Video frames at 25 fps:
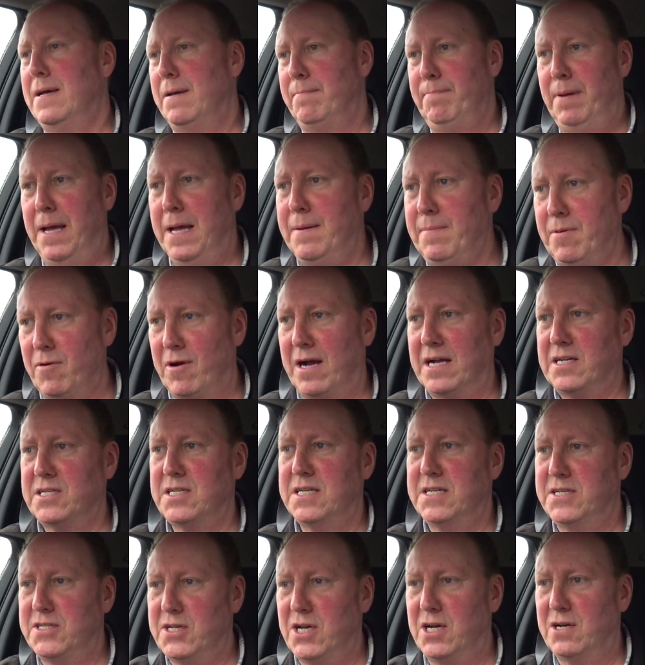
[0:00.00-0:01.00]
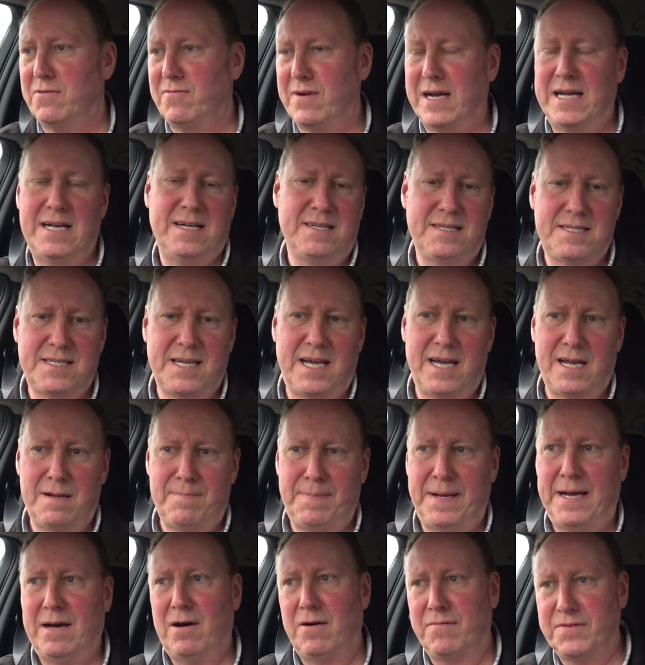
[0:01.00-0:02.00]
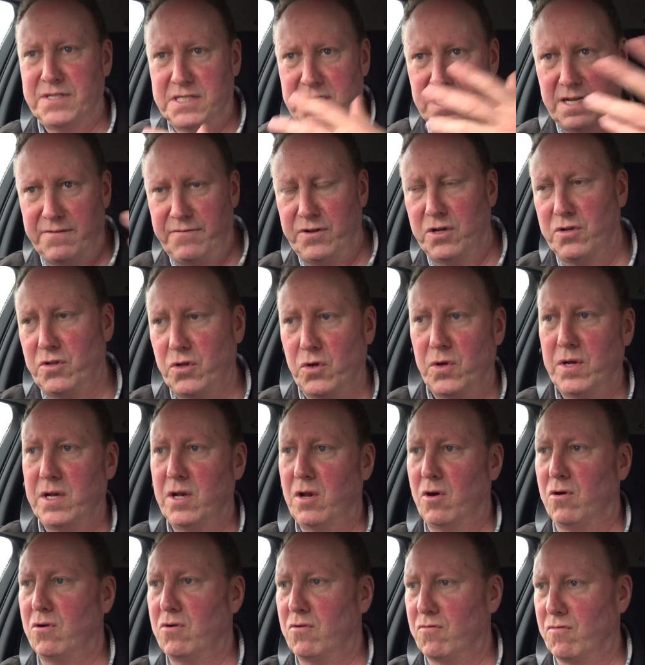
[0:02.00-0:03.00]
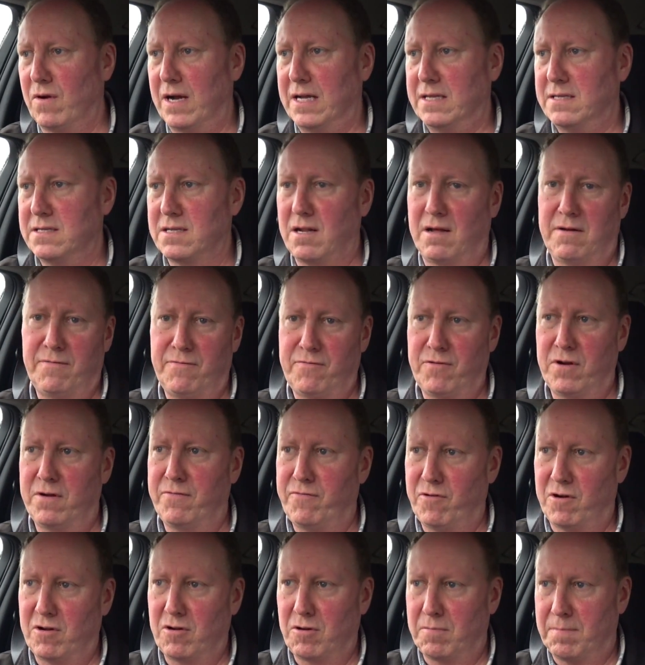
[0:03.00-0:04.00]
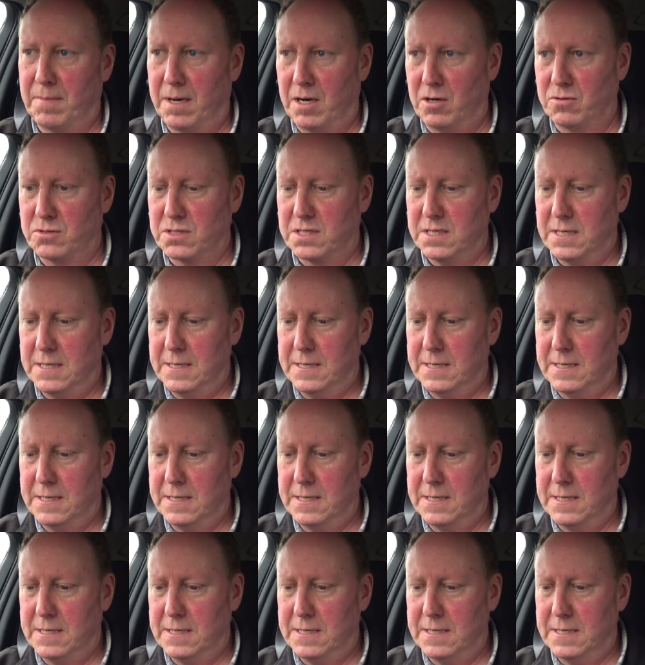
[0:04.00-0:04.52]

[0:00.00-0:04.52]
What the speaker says: People are actually turning around and saying about, obviously, if you're doing longer runs like 300 or 400 miles.